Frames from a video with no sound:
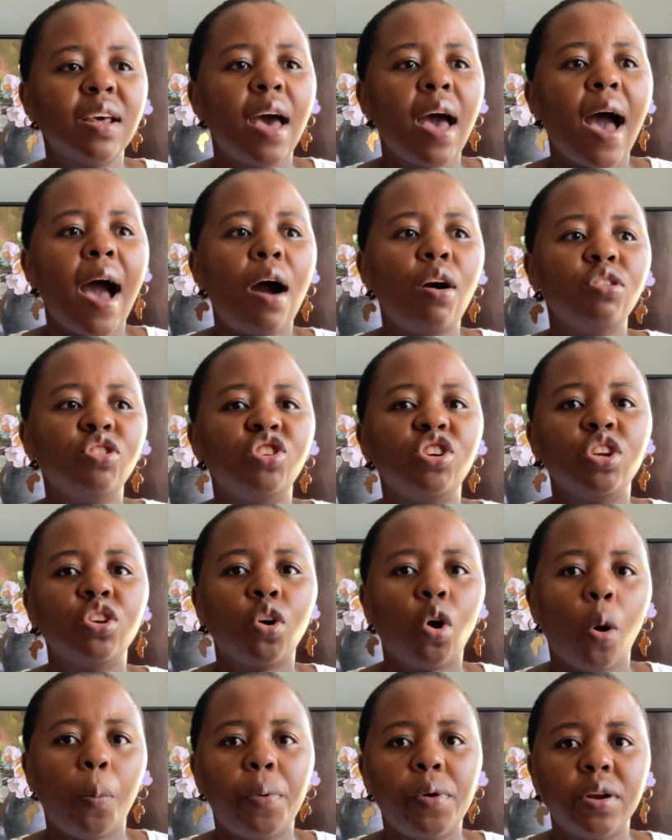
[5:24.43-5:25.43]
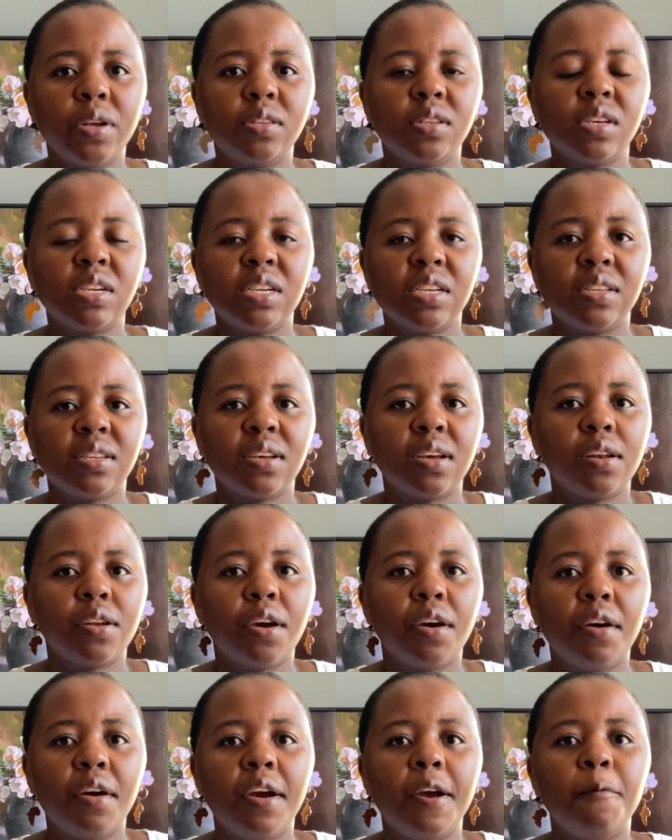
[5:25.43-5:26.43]
how she incorporated it in
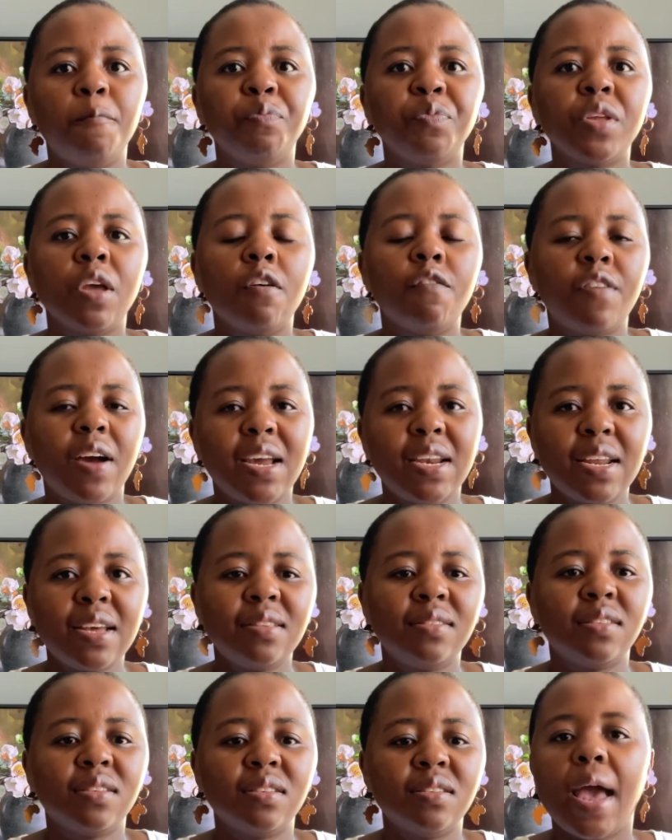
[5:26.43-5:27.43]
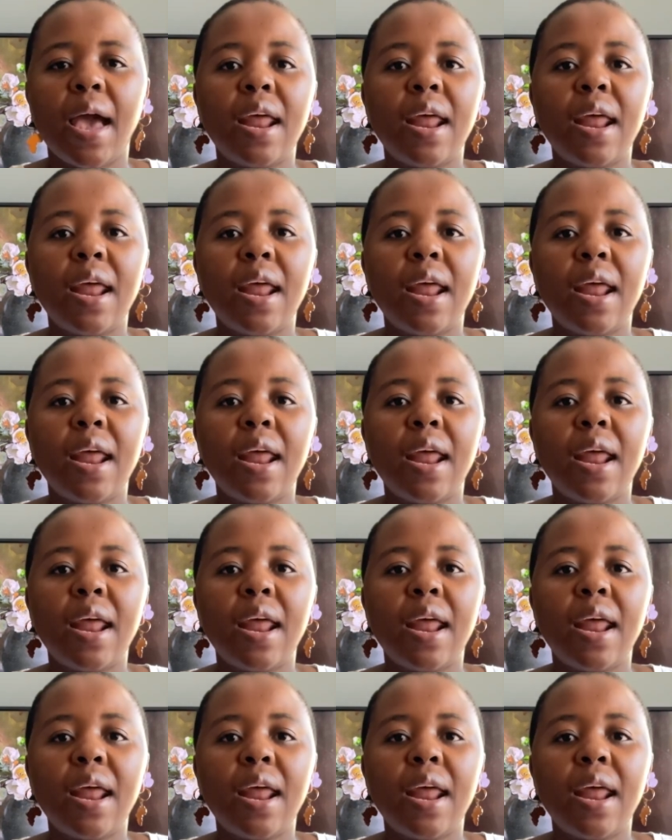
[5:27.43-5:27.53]
her finances,